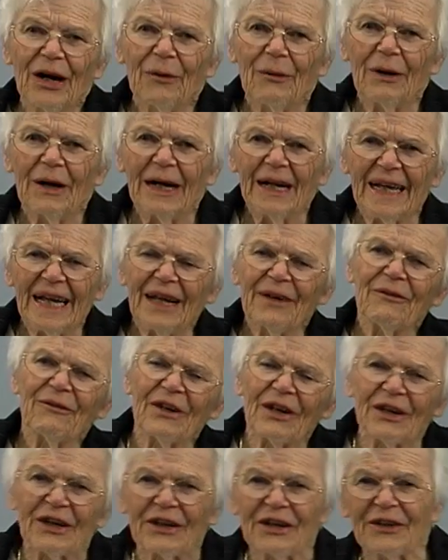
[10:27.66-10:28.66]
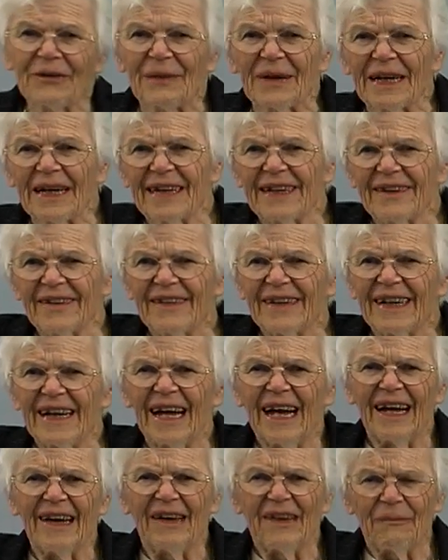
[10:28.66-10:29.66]
Well, that varies because
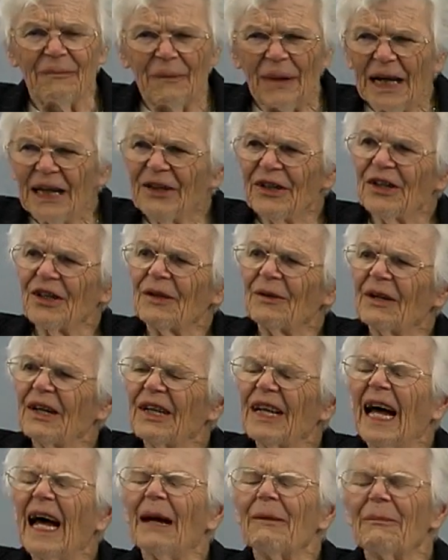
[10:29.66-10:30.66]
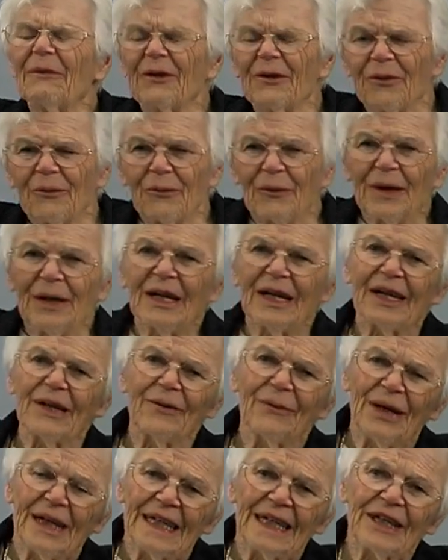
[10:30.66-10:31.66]
patients adapt to
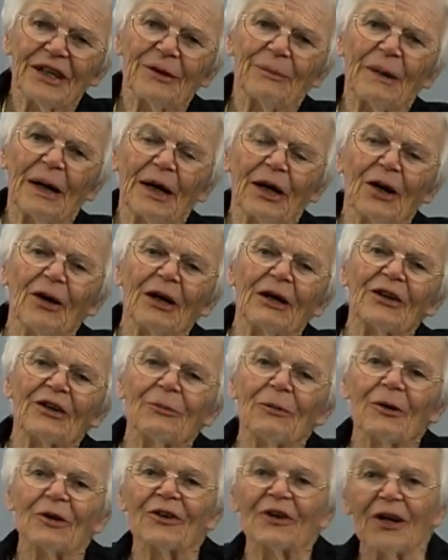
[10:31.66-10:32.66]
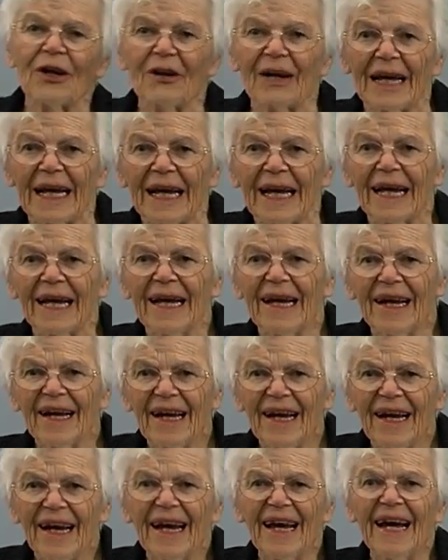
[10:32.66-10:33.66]
weakness by going more slowly.
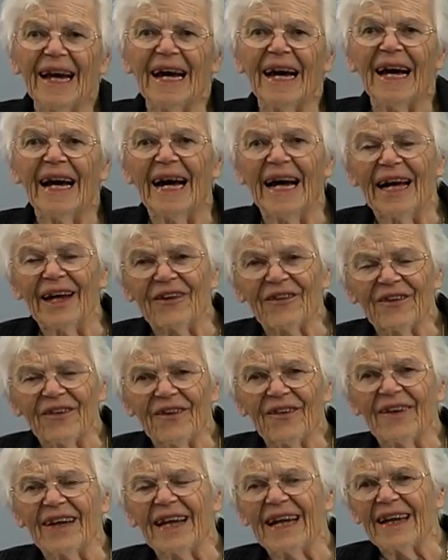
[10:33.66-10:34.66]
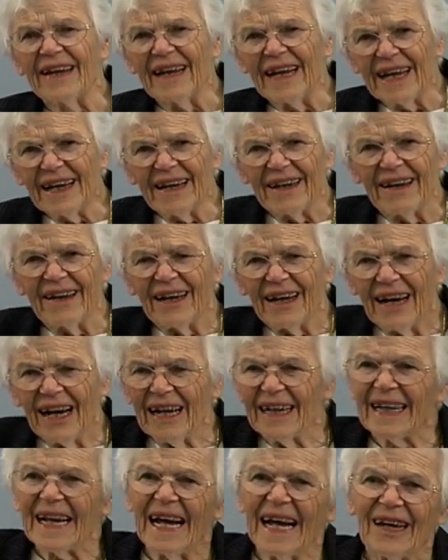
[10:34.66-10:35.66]
And so they can
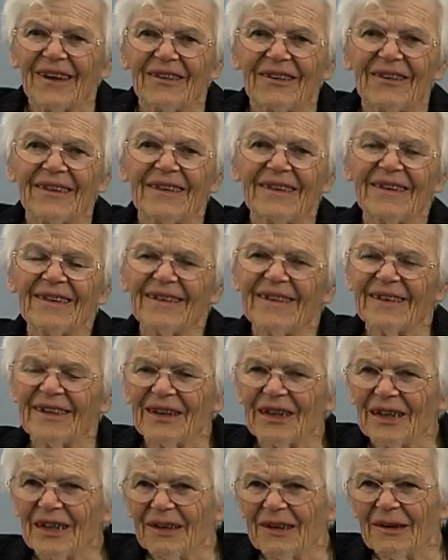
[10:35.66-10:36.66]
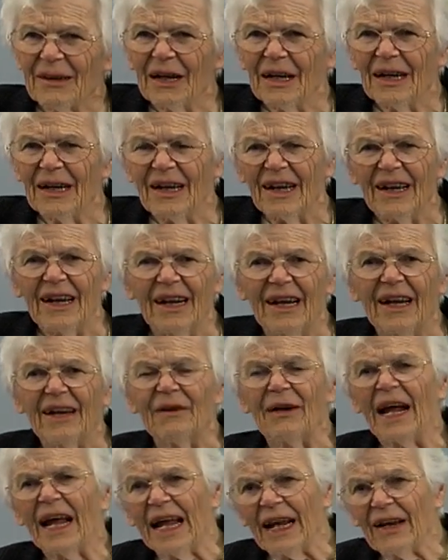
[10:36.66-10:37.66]
cut down
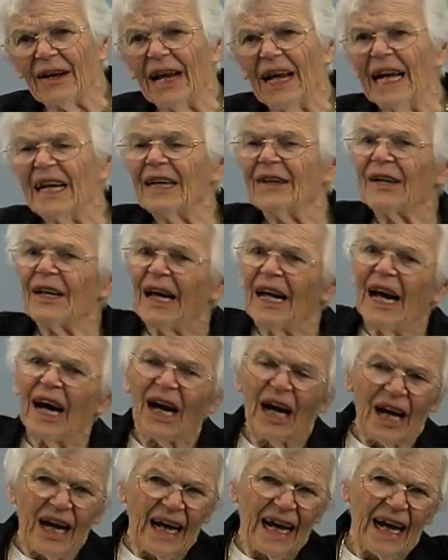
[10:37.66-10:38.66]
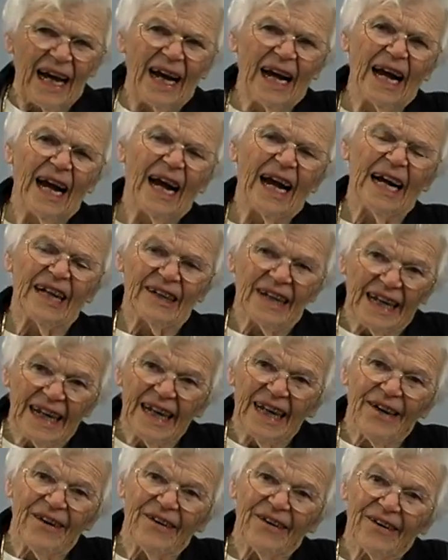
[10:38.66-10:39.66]
as they
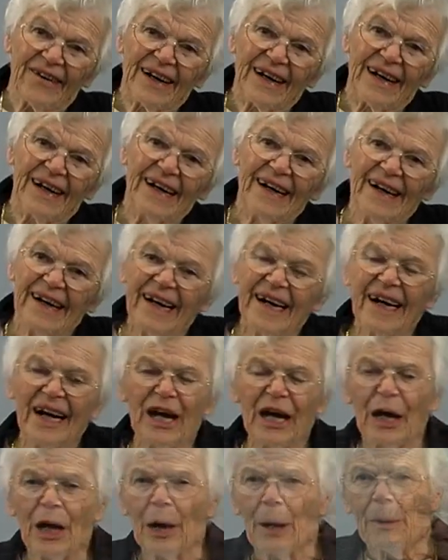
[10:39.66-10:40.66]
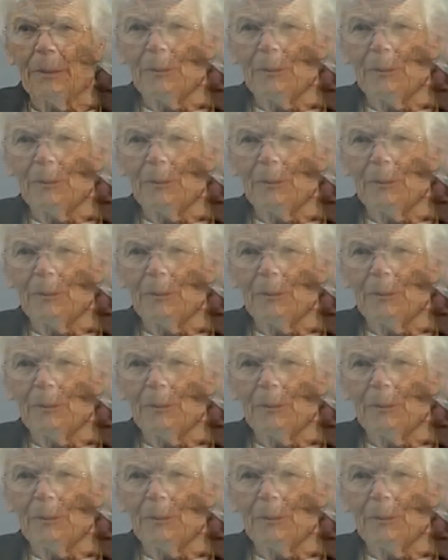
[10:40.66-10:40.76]
need to. A person